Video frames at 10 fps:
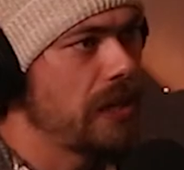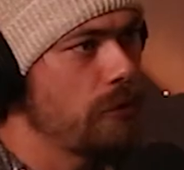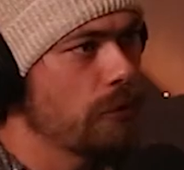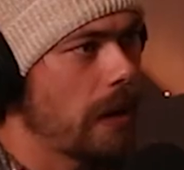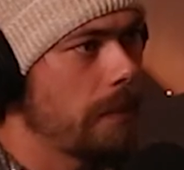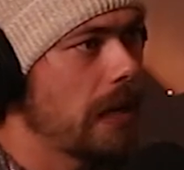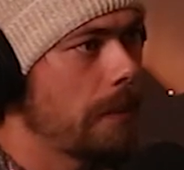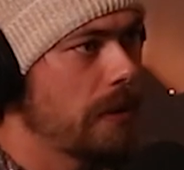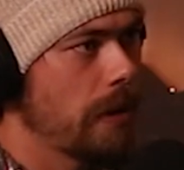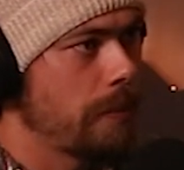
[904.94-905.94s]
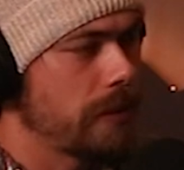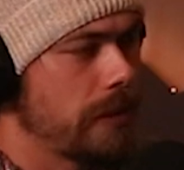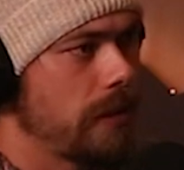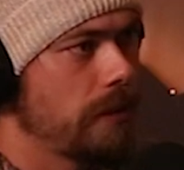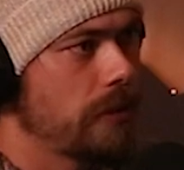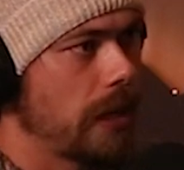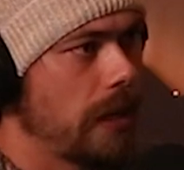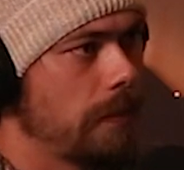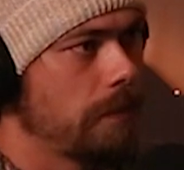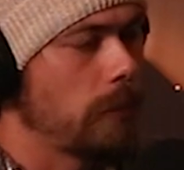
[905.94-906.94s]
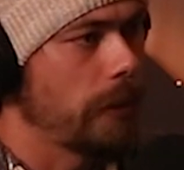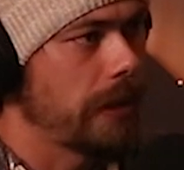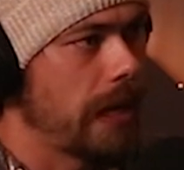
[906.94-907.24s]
can you remind me how many representatives Oregon